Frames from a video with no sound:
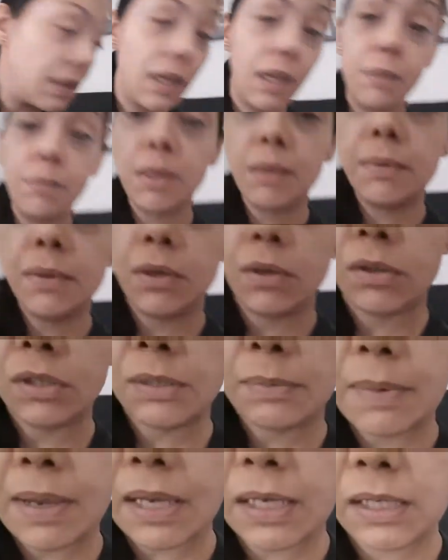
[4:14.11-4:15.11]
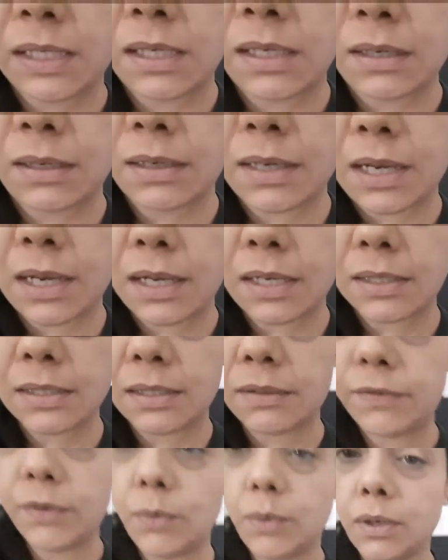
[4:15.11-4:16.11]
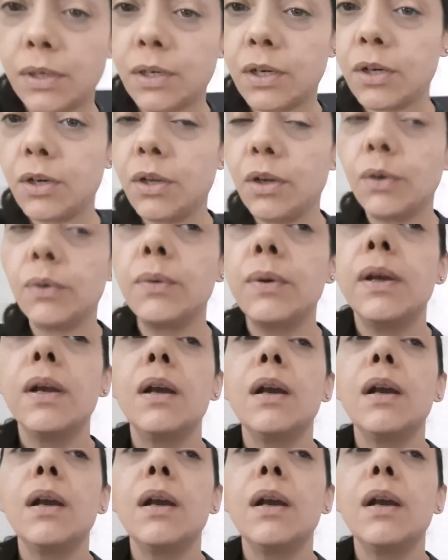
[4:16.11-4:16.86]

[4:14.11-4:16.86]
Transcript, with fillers: And baby girl's back here, guys, if you wanted to know.